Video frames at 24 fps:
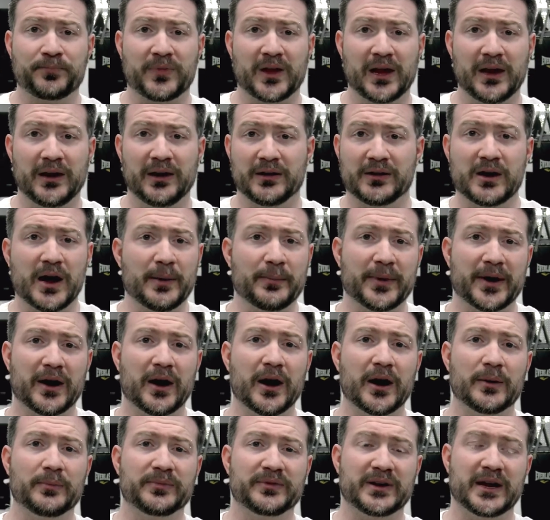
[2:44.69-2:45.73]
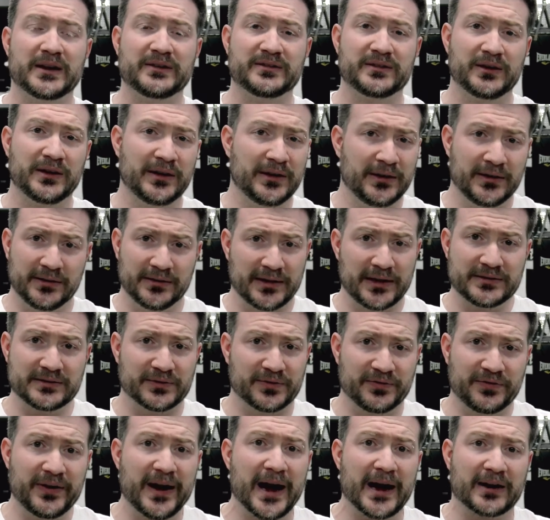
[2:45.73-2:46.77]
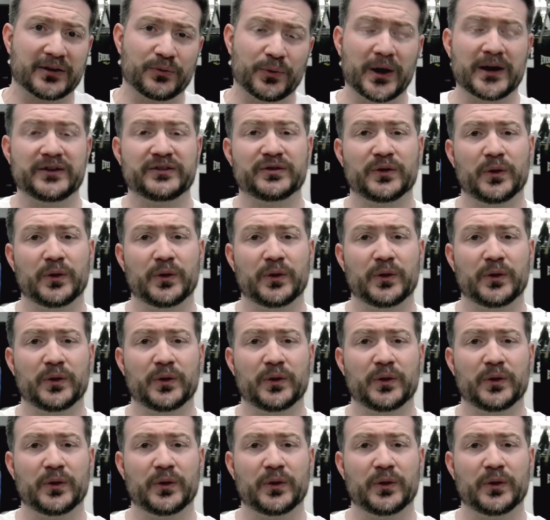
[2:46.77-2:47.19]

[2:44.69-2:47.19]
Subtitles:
And in combat arms, that's a fact, right?